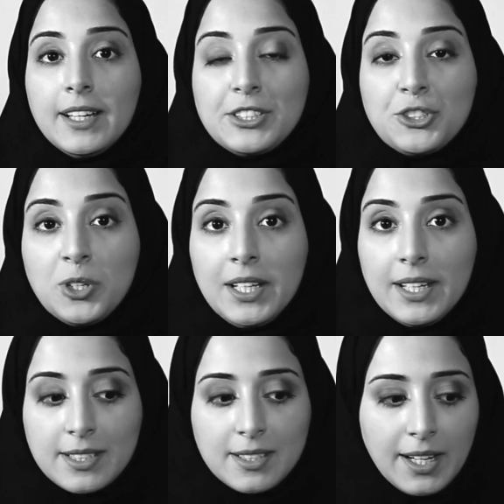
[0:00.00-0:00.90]
It's really
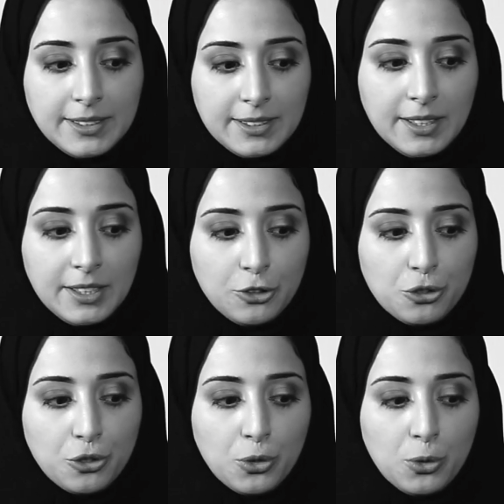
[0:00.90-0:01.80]
exciting
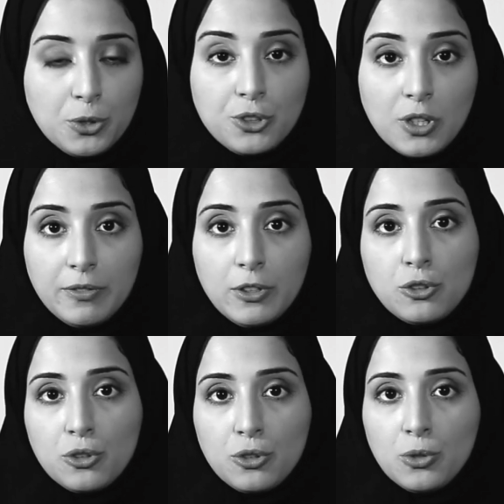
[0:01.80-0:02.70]
to travel
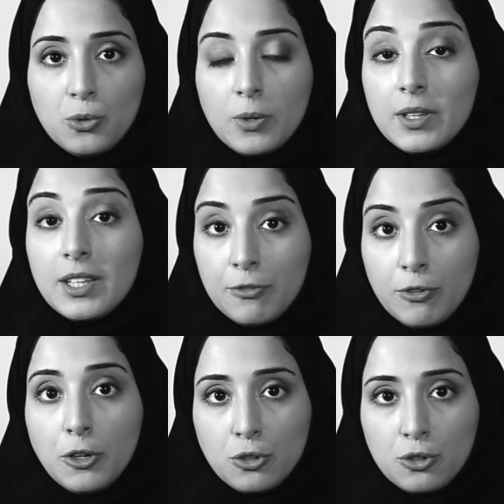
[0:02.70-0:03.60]
to do the
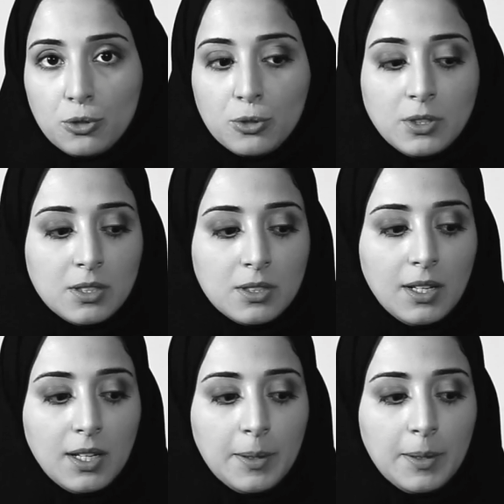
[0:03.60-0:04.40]
photo shoots.